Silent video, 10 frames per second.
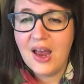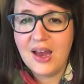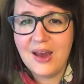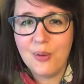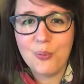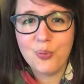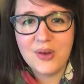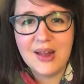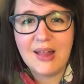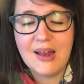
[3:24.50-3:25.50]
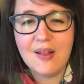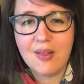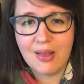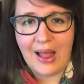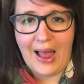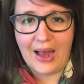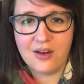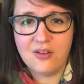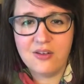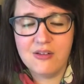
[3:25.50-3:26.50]
it really
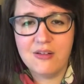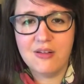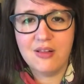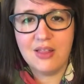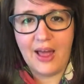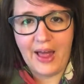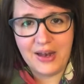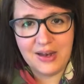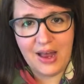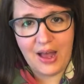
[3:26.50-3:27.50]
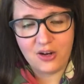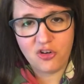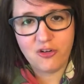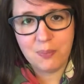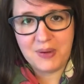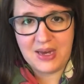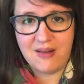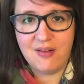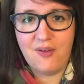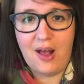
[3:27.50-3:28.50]
lacked that extra
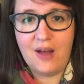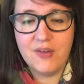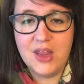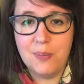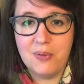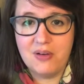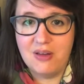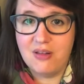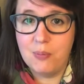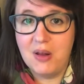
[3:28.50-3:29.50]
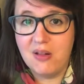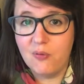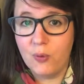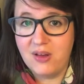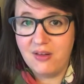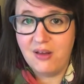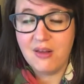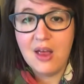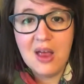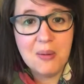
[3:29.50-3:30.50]
piece of having the participants' voices.
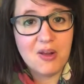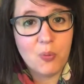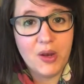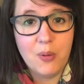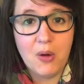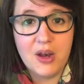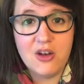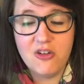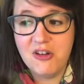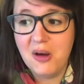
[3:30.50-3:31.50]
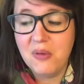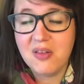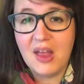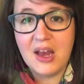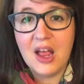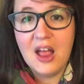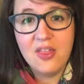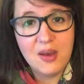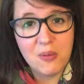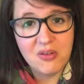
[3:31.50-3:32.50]
Because what I wanted to share was
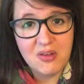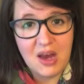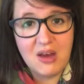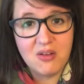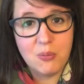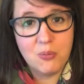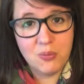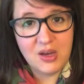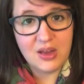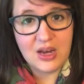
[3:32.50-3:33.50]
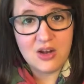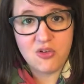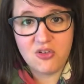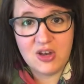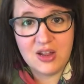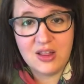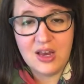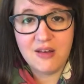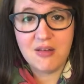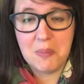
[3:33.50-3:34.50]
they were saying some really interesting
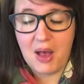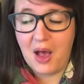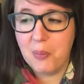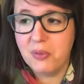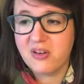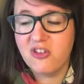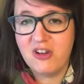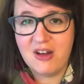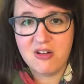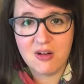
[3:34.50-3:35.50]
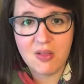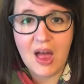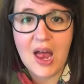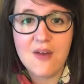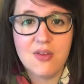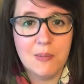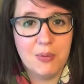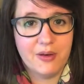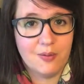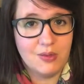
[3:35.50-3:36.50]
things about how books change their lives and
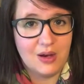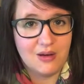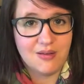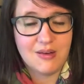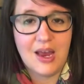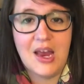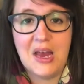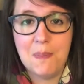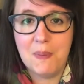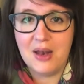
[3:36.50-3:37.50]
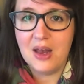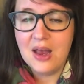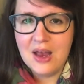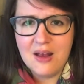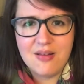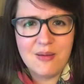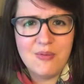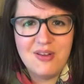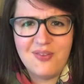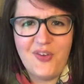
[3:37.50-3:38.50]
books are their escape, and some
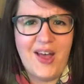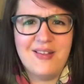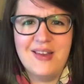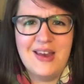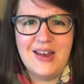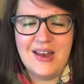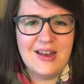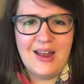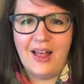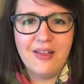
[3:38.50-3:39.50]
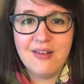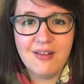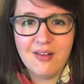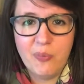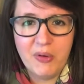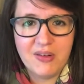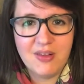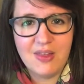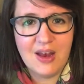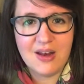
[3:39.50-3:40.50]
just fascinating analysis of books
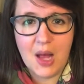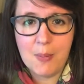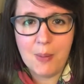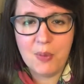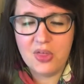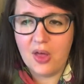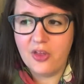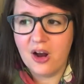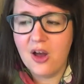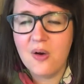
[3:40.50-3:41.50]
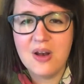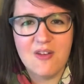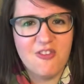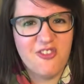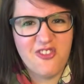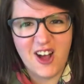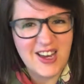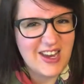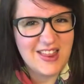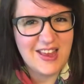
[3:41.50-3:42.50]
that they had come up with on their own and
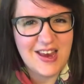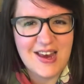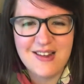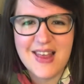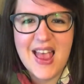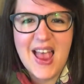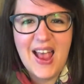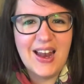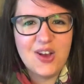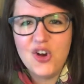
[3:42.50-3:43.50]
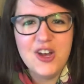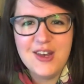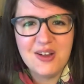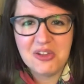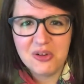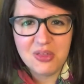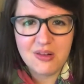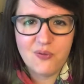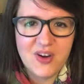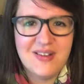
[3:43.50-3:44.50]
funny things. And I couldn't include
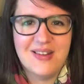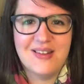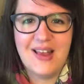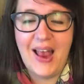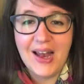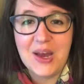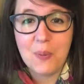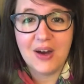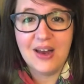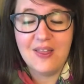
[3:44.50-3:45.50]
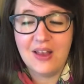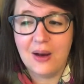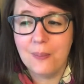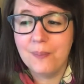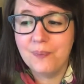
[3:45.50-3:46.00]
those voices anywhere in there.